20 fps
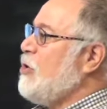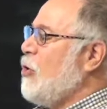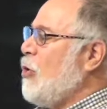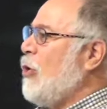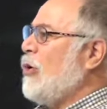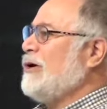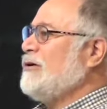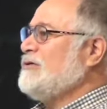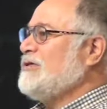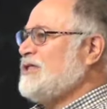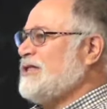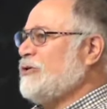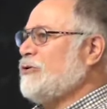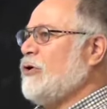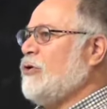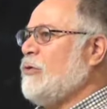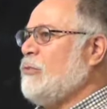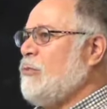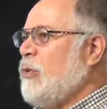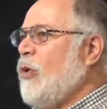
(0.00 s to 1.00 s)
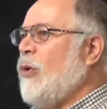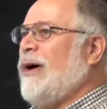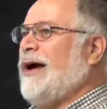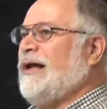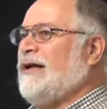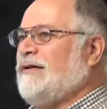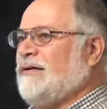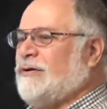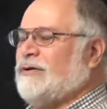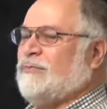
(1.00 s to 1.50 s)
or
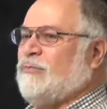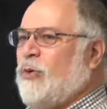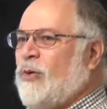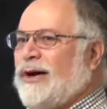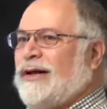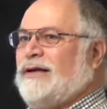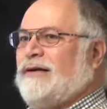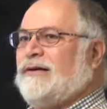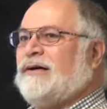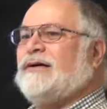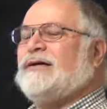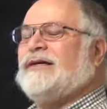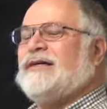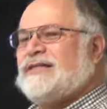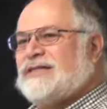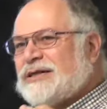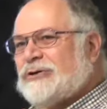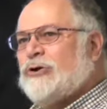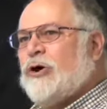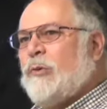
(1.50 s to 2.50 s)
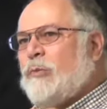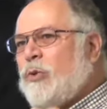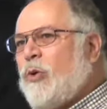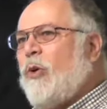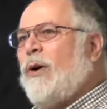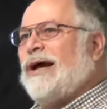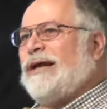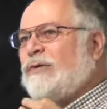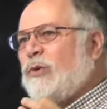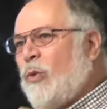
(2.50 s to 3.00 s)

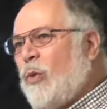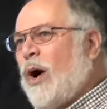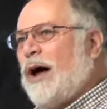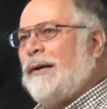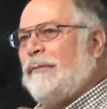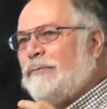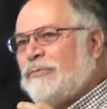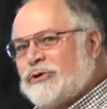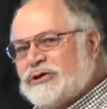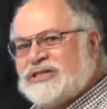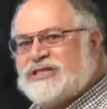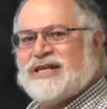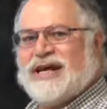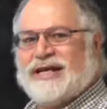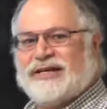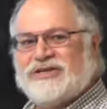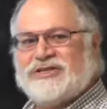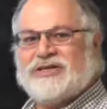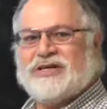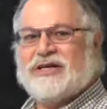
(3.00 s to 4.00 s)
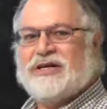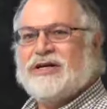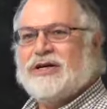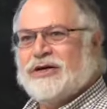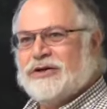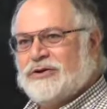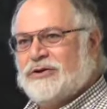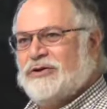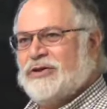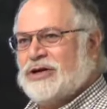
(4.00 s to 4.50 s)
0.1%
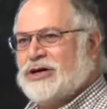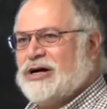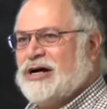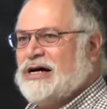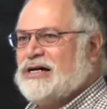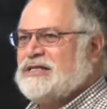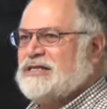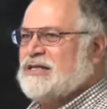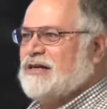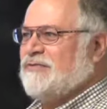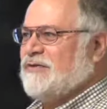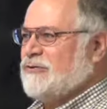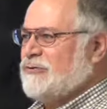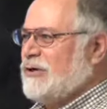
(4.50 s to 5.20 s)
to the cost of a